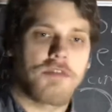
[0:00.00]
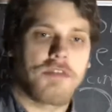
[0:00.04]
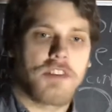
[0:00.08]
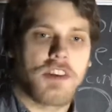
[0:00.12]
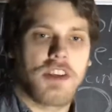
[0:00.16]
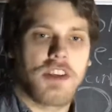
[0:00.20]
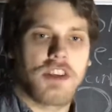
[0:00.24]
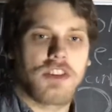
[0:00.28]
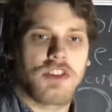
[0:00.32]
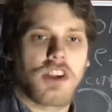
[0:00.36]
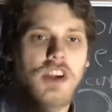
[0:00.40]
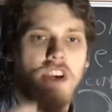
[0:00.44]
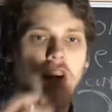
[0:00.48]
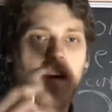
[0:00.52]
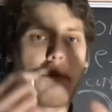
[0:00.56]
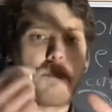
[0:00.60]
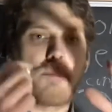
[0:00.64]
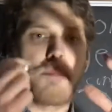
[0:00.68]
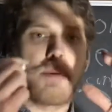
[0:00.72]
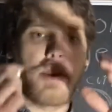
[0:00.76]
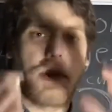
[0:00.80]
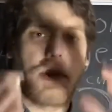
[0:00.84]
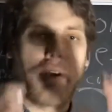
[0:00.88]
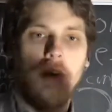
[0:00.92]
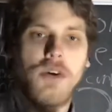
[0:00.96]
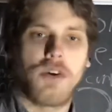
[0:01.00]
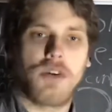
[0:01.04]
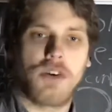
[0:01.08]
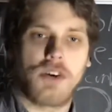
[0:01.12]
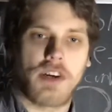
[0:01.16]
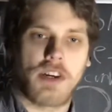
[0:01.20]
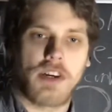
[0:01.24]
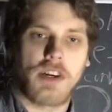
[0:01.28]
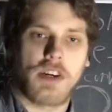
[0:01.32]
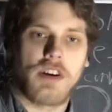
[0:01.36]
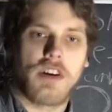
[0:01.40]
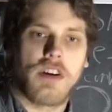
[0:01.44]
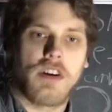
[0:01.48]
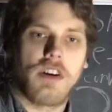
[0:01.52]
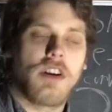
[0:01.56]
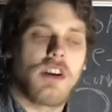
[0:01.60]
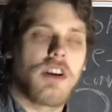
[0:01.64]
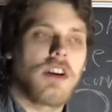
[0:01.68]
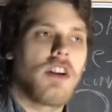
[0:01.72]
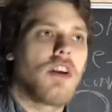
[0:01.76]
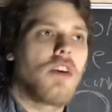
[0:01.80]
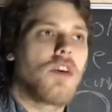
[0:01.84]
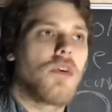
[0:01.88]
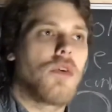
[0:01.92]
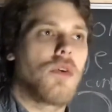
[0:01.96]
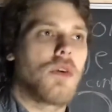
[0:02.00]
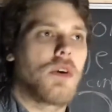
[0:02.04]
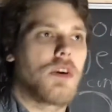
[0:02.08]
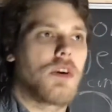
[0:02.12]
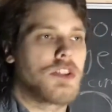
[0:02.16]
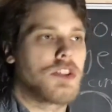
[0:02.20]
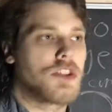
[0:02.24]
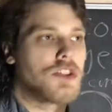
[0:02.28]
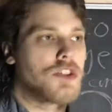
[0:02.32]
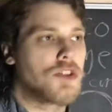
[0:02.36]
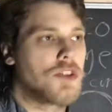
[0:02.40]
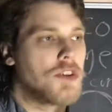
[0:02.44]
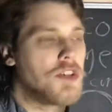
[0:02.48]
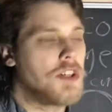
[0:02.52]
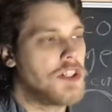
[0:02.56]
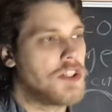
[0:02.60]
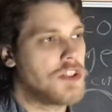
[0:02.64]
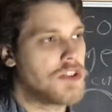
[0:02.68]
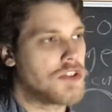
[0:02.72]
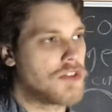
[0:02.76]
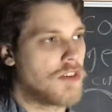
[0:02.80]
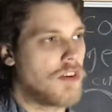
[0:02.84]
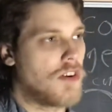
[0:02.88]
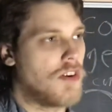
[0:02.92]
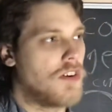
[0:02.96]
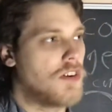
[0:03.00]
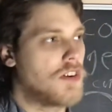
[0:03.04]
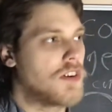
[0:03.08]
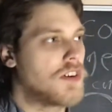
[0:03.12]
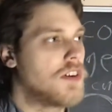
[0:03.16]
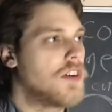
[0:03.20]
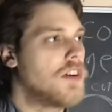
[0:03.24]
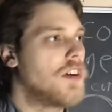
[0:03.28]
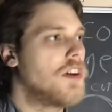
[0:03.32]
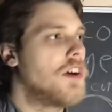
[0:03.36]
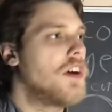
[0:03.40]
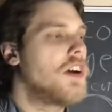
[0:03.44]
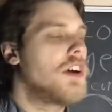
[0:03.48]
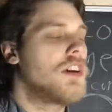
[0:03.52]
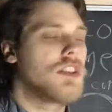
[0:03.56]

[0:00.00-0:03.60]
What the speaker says: of it as like a pillar or a tree trunk.